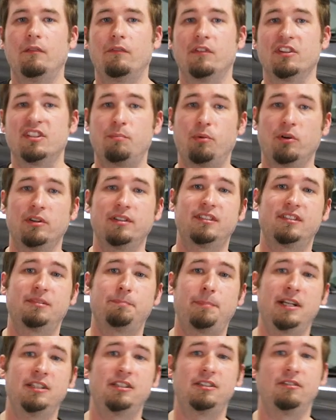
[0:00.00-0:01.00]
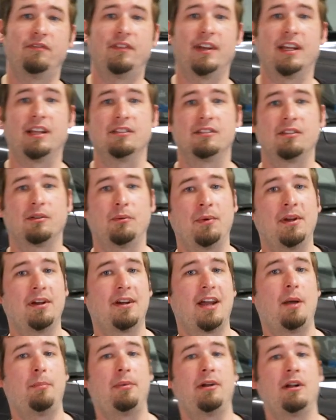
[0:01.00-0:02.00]
For sports suspension fans, we
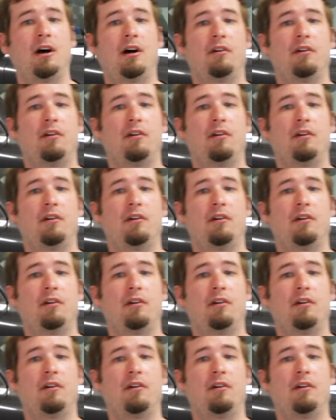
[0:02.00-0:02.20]
are happy to